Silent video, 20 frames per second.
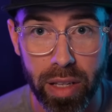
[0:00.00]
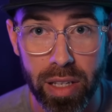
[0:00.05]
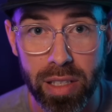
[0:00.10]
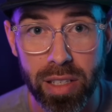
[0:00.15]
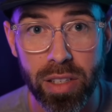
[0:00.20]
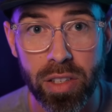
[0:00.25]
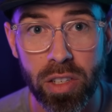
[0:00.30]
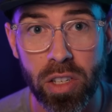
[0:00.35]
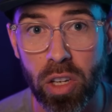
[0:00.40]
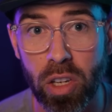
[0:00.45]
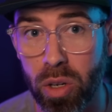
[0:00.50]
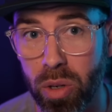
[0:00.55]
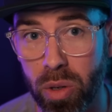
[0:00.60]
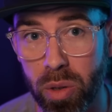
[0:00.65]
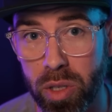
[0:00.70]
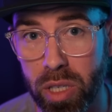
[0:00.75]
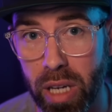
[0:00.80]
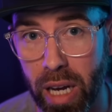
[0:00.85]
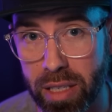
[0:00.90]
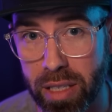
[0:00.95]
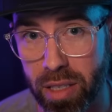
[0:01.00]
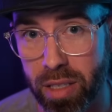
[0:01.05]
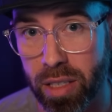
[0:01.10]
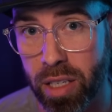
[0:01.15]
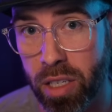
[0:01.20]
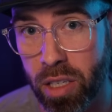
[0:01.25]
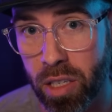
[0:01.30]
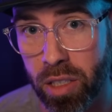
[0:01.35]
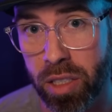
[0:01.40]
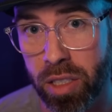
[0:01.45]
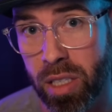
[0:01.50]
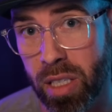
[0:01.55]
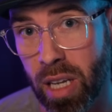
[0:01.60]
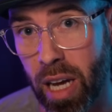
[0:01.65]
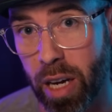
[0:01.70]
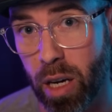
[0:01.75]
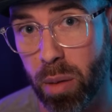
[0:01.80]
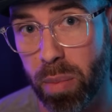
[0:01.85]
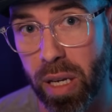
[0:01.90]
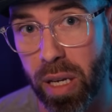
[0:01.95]
This is huge as a digital
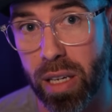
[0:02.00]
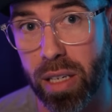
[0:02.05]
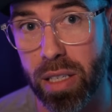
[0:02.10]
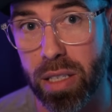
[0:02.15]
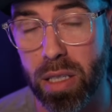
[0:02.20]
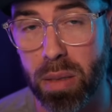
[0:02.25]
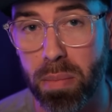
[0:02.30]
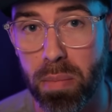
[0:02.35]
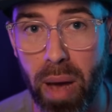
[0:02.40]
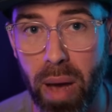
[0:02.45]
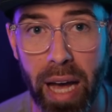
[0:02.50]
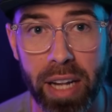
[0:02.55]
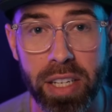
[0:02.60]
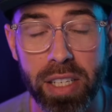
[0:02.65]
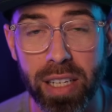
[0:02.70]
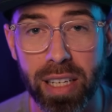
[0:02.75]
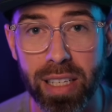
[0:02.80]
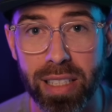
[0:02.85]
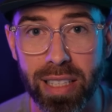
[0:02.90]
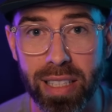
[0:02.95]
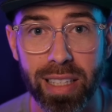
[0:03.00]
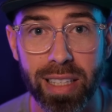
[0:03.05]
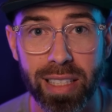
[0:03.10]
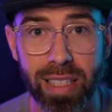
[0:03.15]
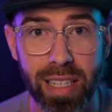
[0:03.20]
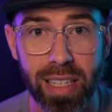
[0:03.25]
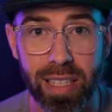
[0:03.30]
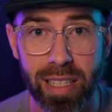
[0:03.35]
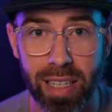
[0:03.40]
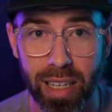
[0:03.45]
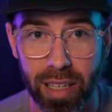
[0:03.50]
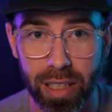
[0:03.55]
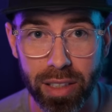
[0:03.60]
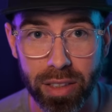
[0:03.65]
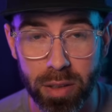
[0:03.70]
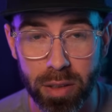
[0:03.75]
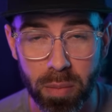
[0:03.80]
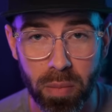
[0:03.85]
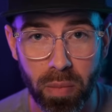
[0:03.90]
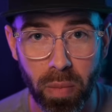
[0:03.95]
designer because the magic is in the details,